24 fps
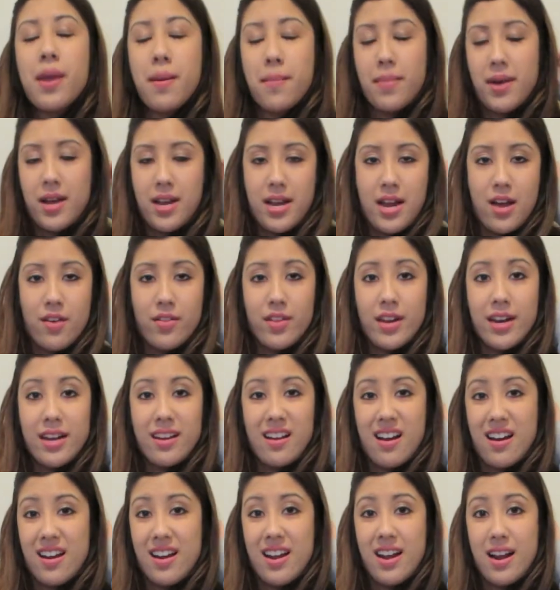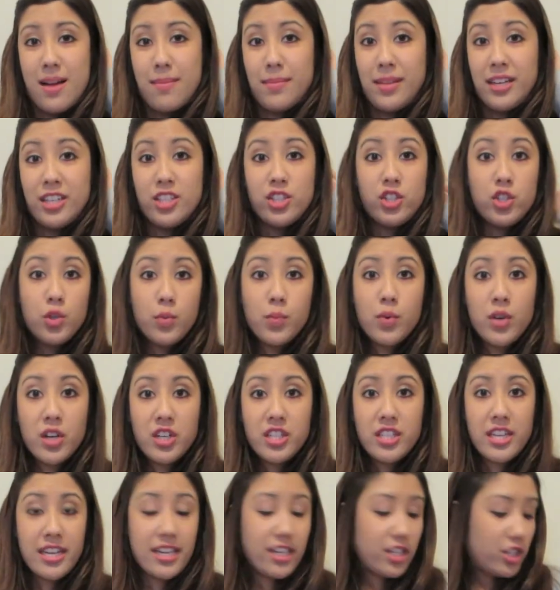But now that I got it, I'm like super
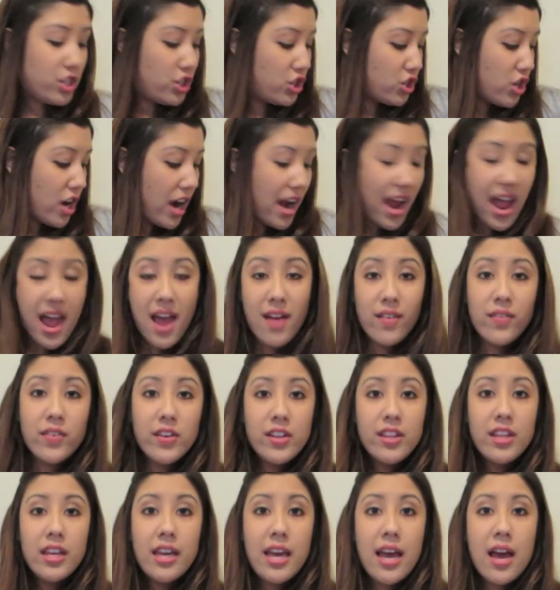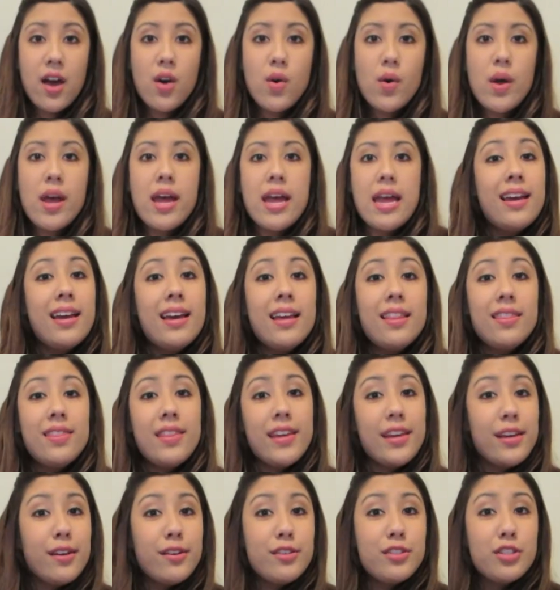excited to try everything out.
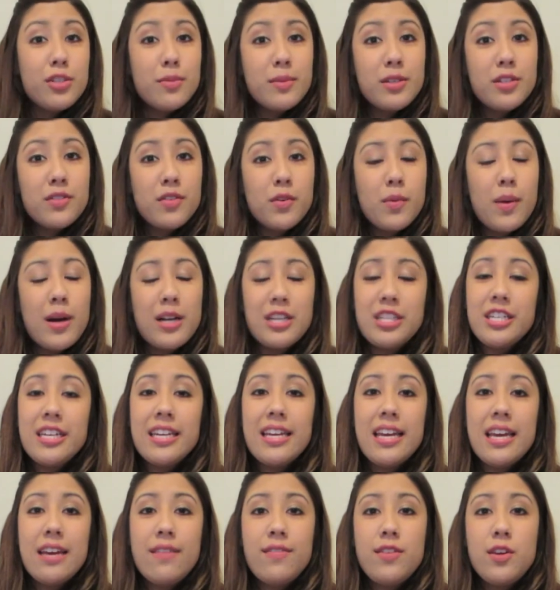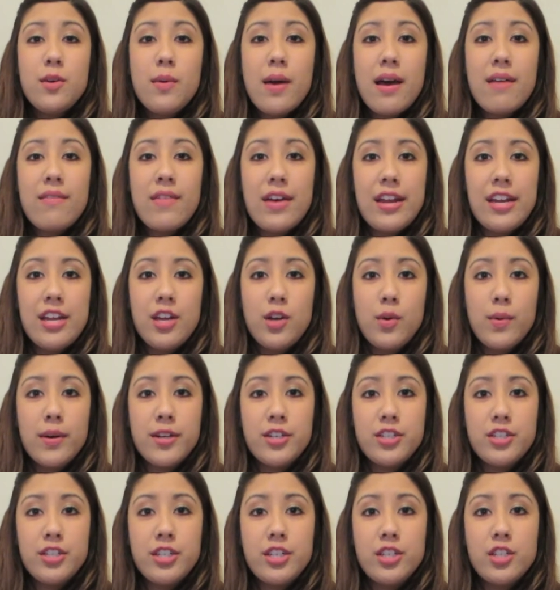Thank you so much for watching. If you have any
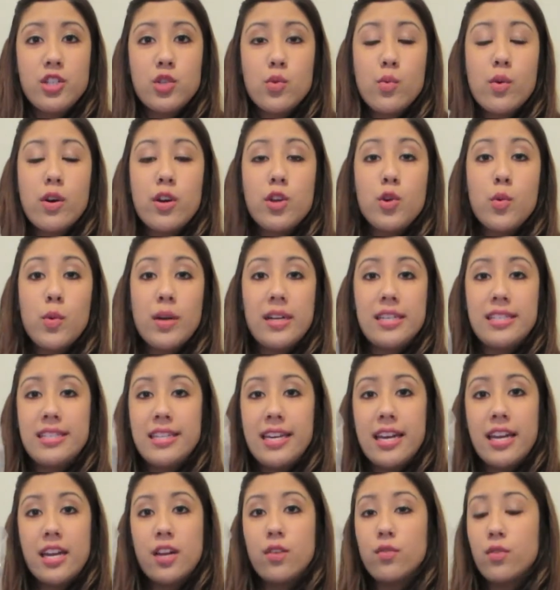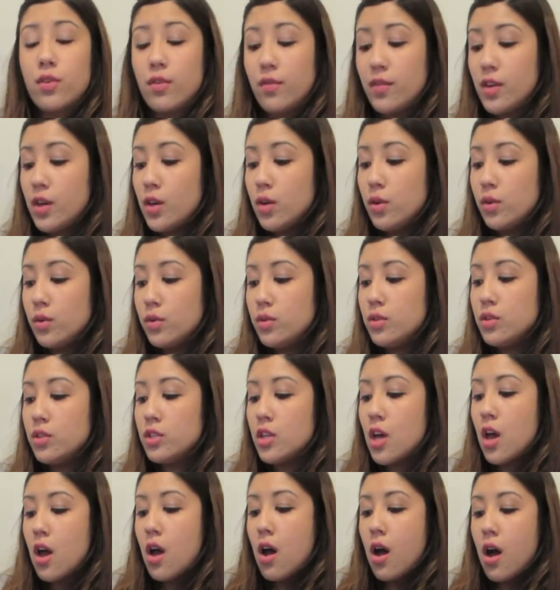questions or you want to see any reviews
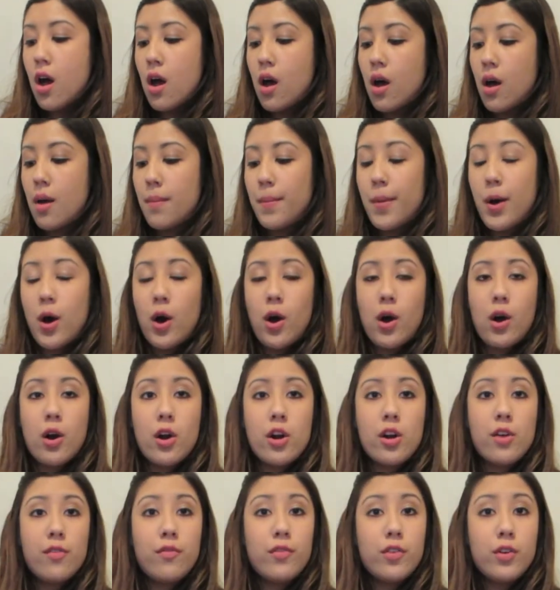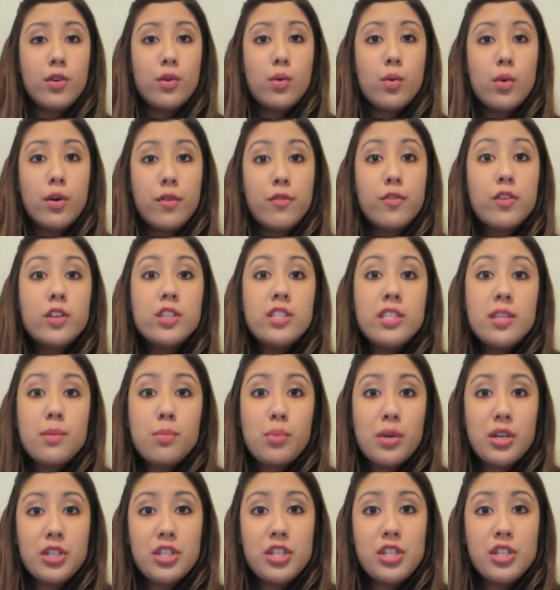um, or, for, or first
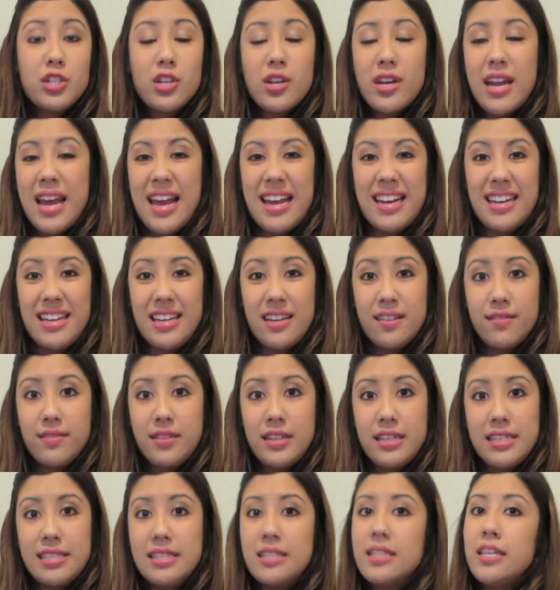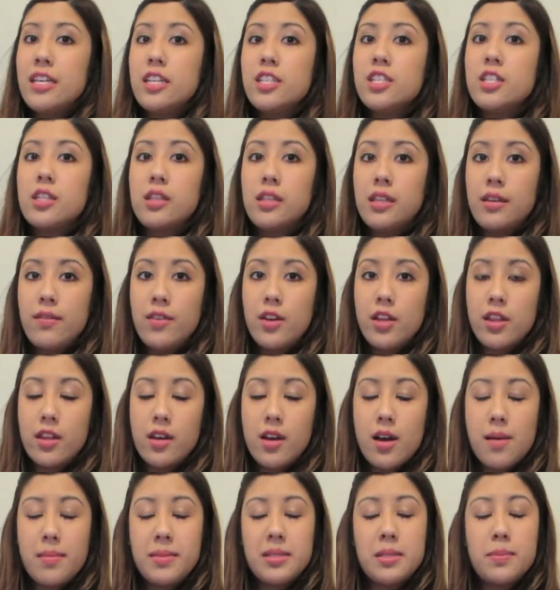impressions on any of these things, leave it in the
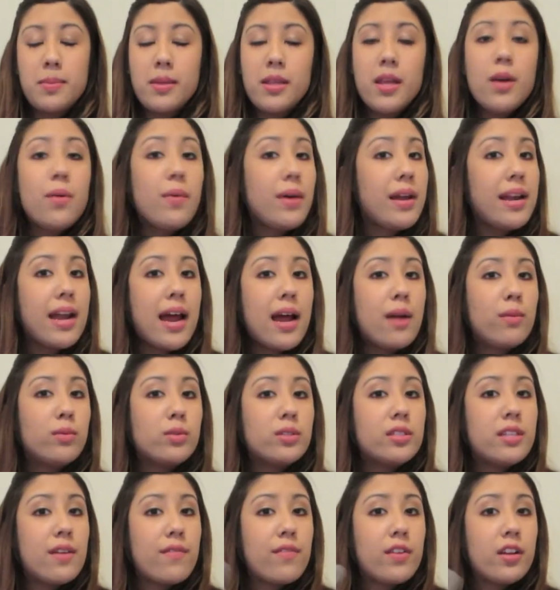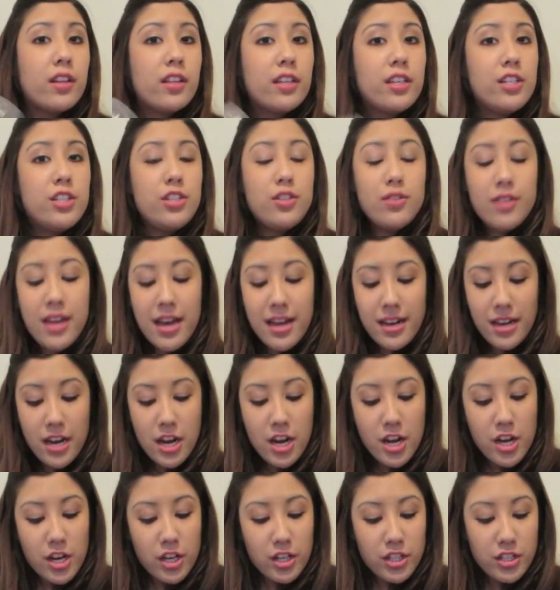comments below and I will definitely do
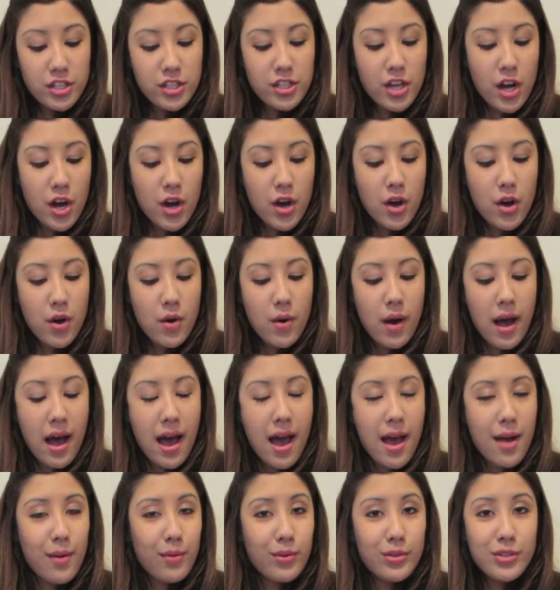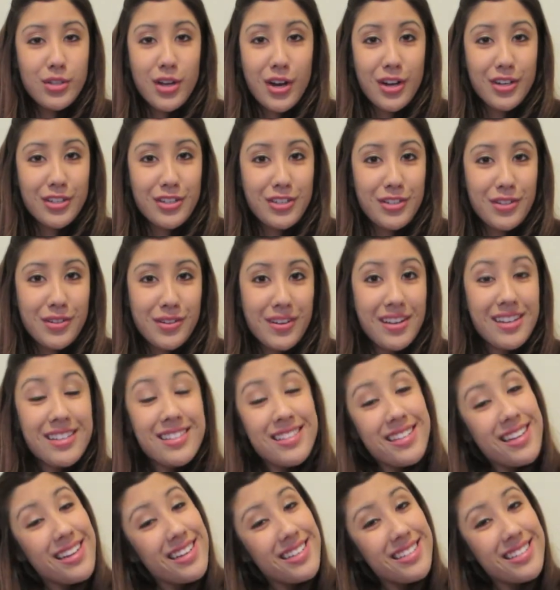that. So I will talk to you guys
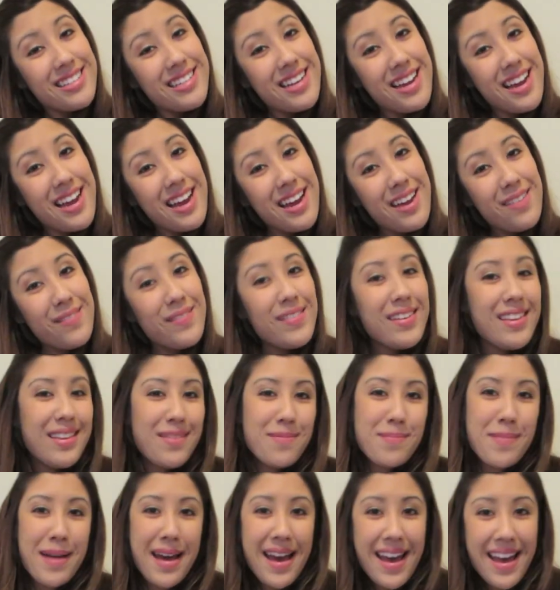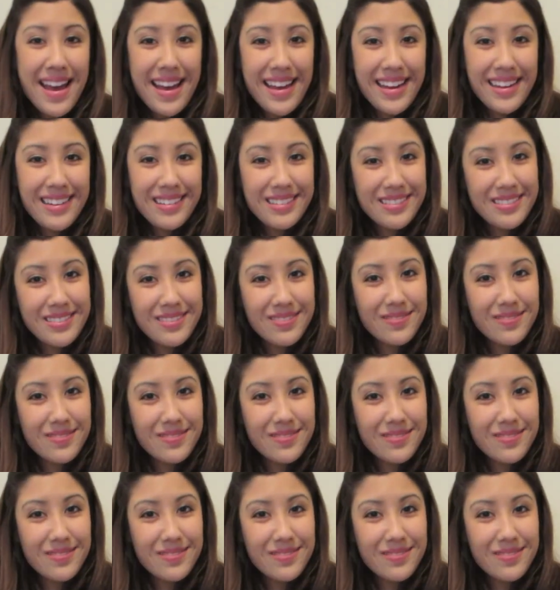next time. Bye.